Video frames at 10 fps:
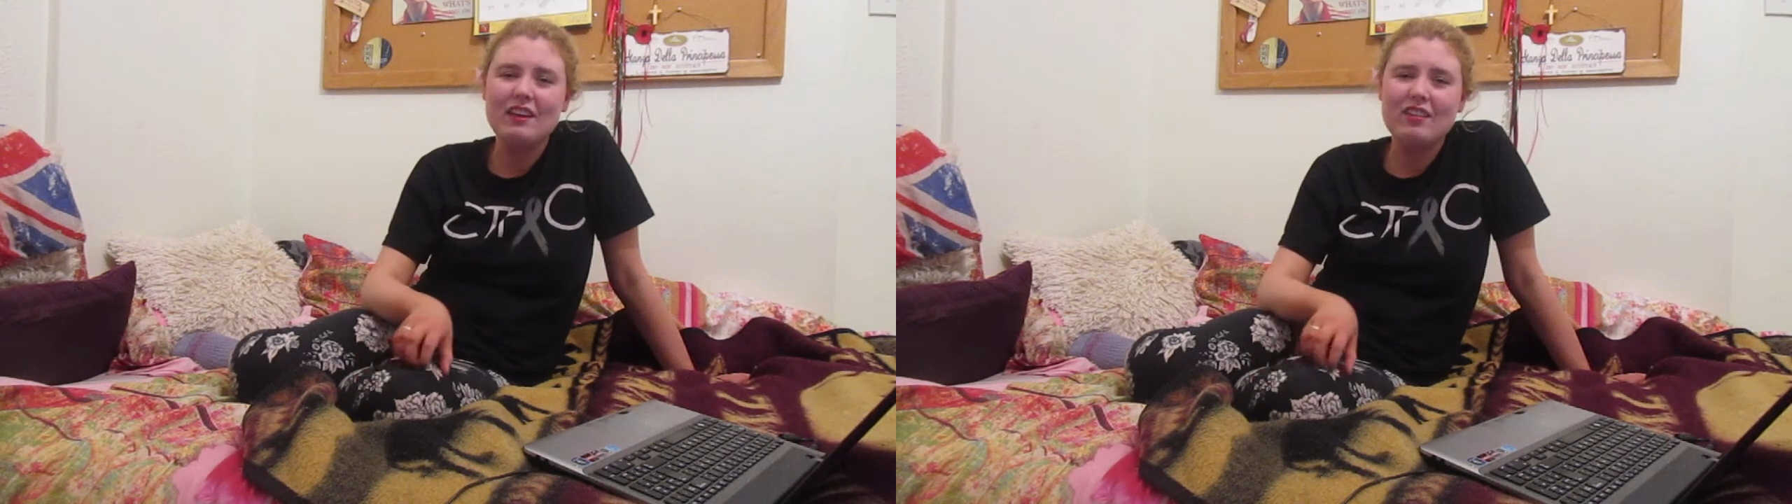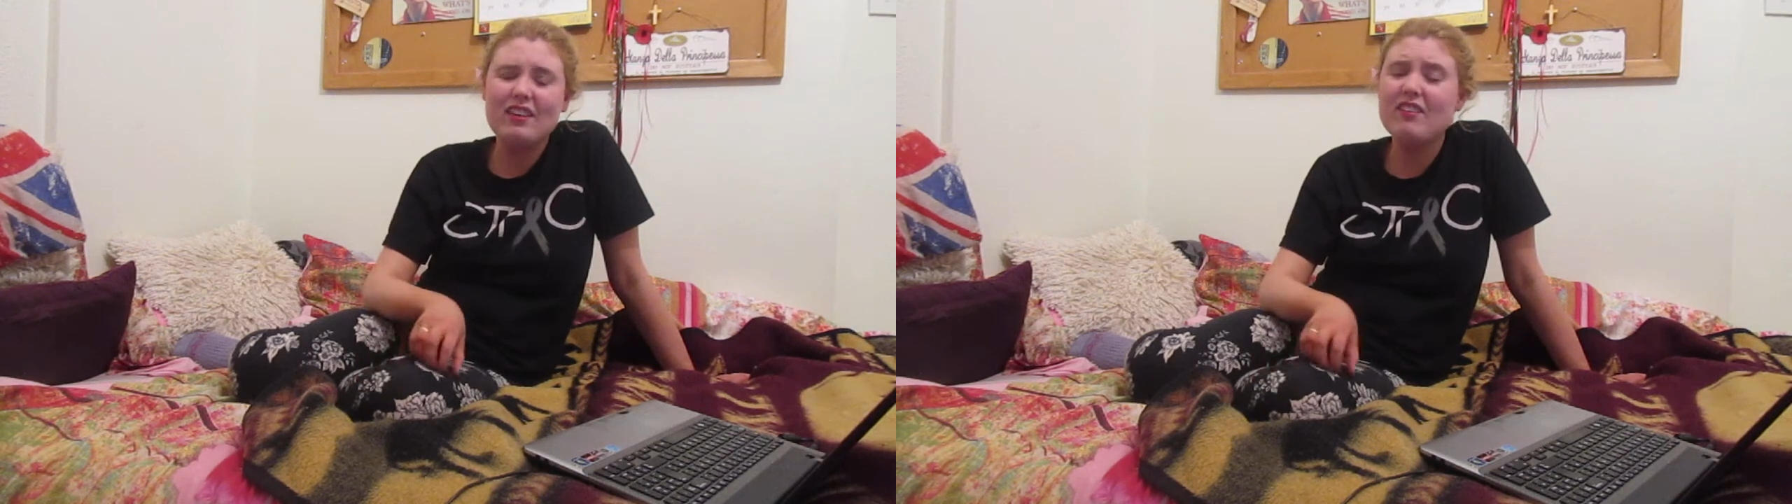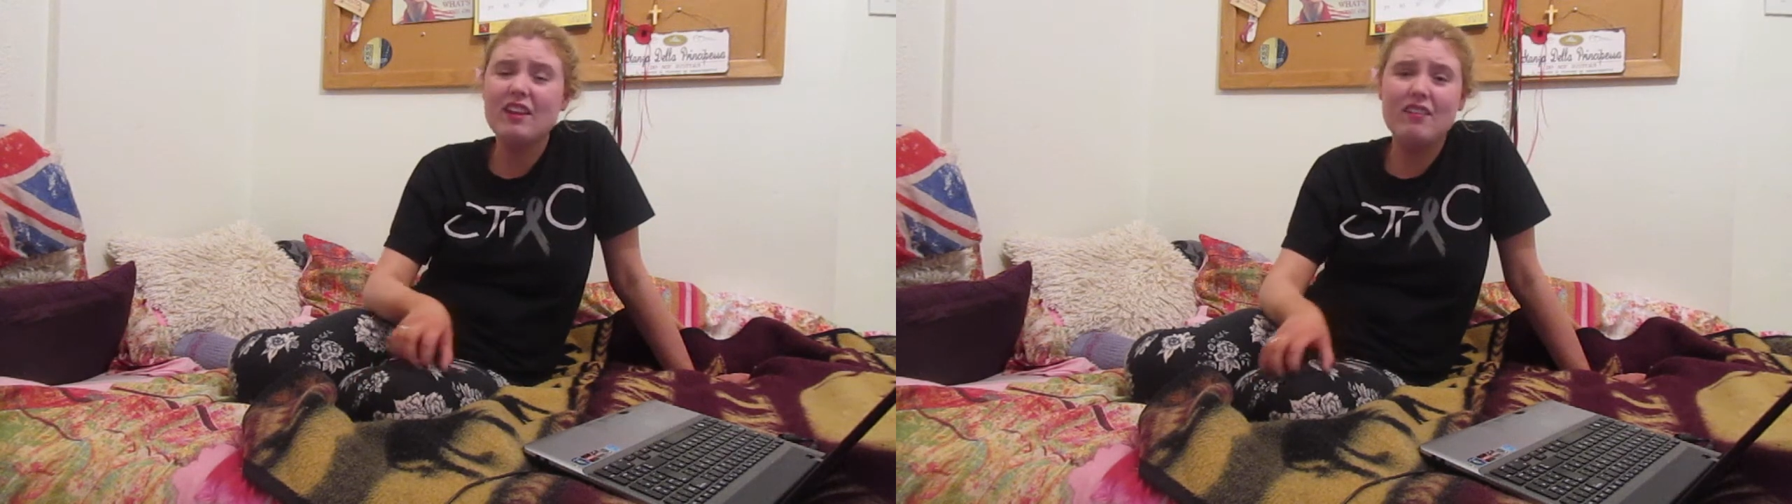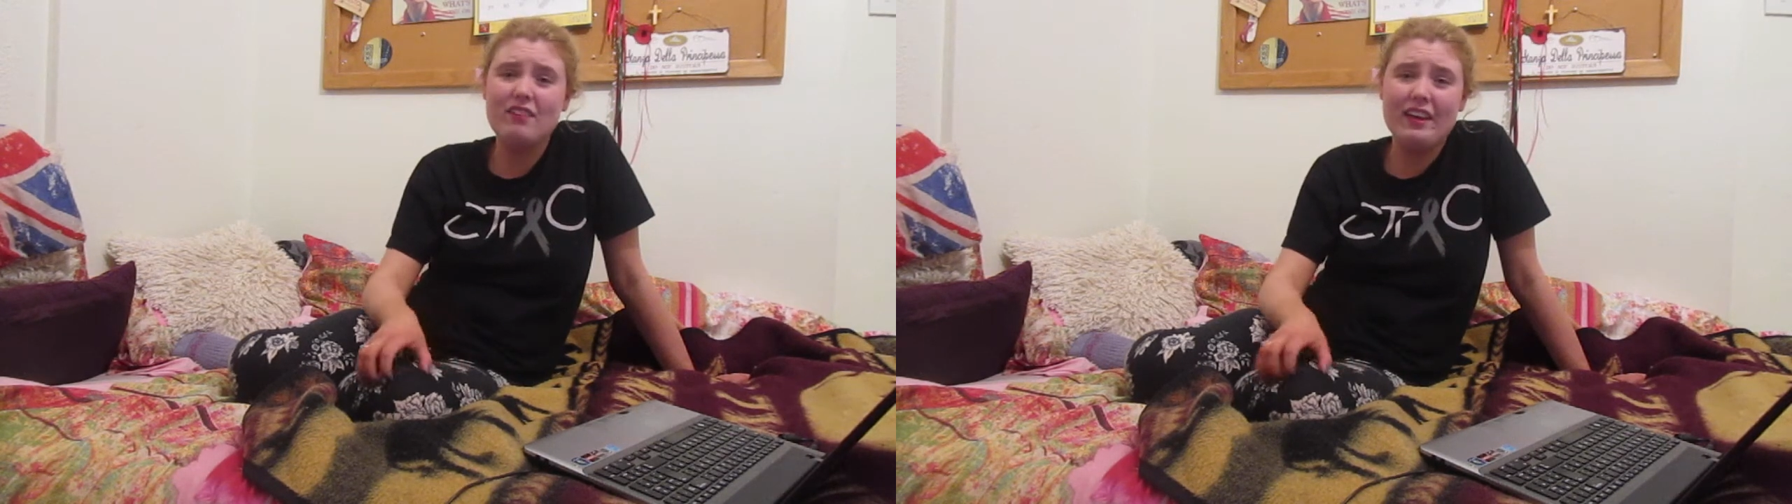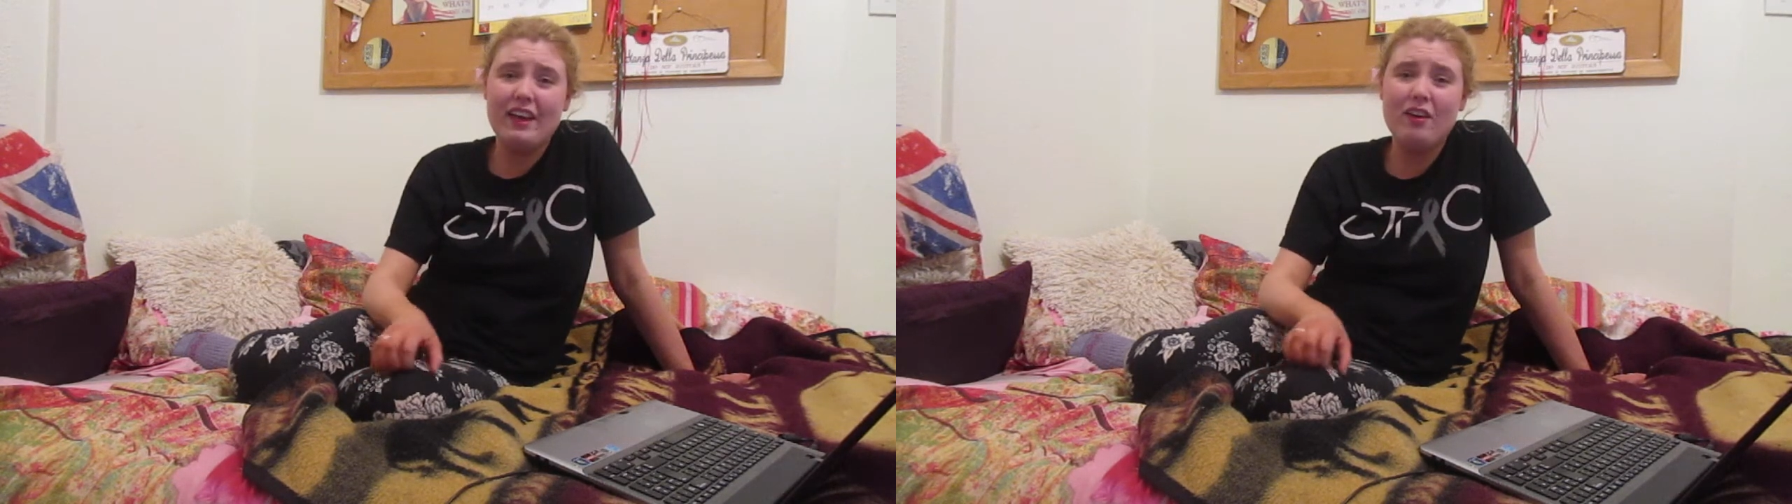she's a lovely
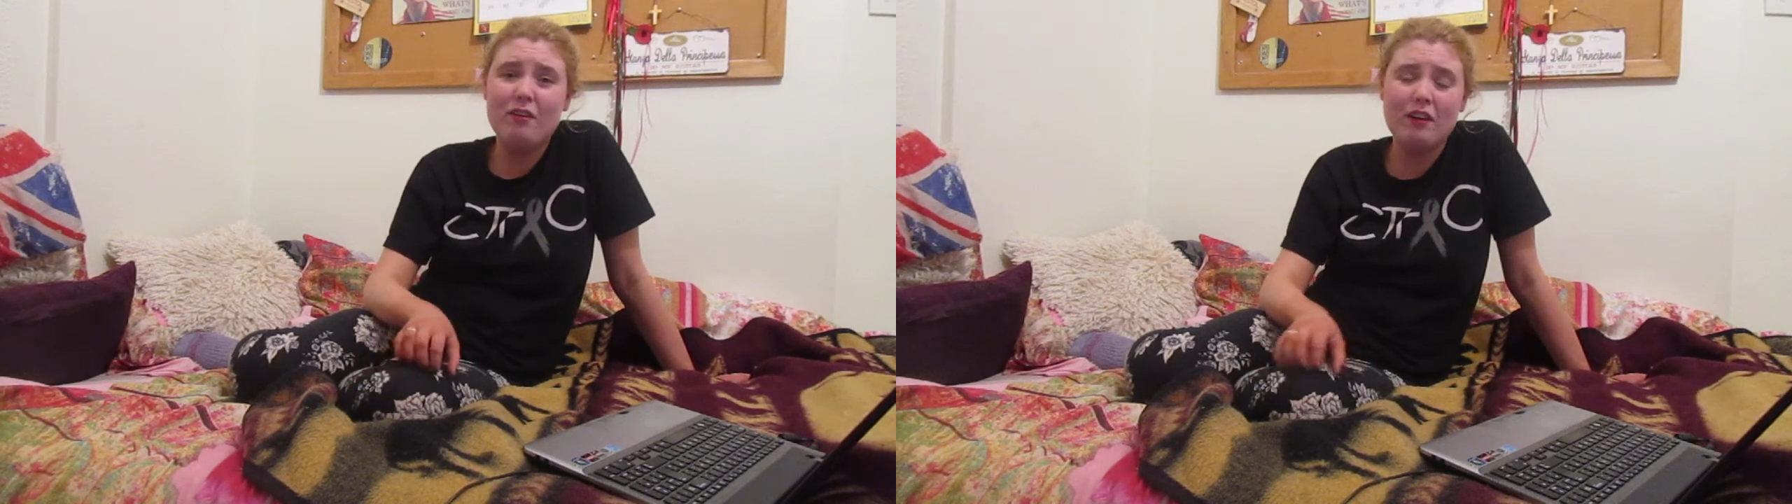girl.